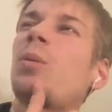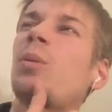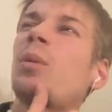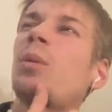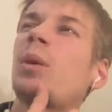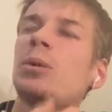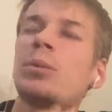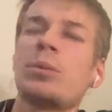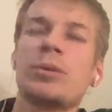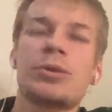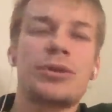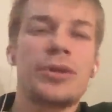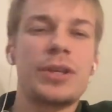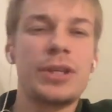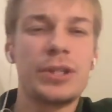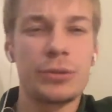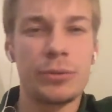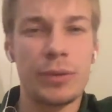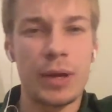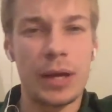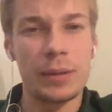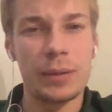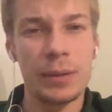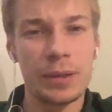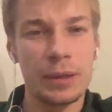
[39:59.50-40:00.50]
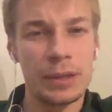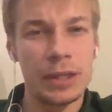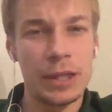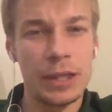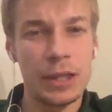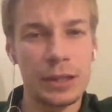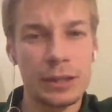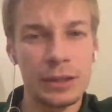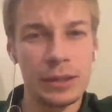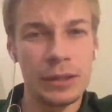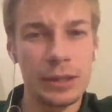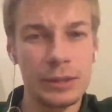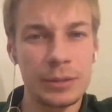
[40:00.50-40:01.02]
what was the interview?
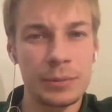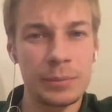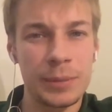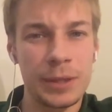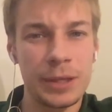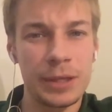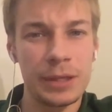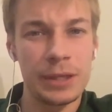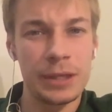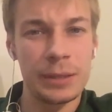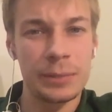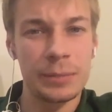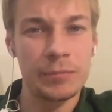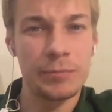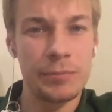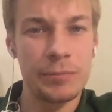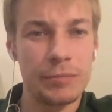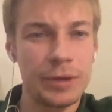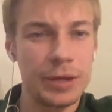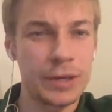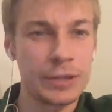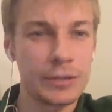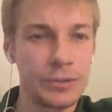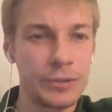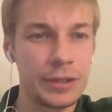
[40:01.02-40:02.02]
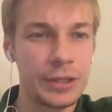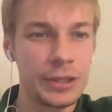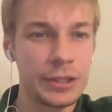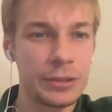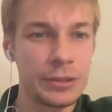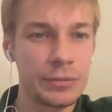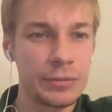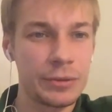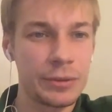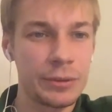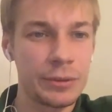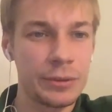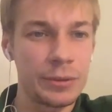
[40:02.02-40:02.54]
Let me find the
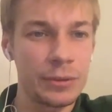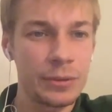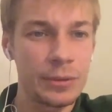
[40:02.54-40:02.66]
interview.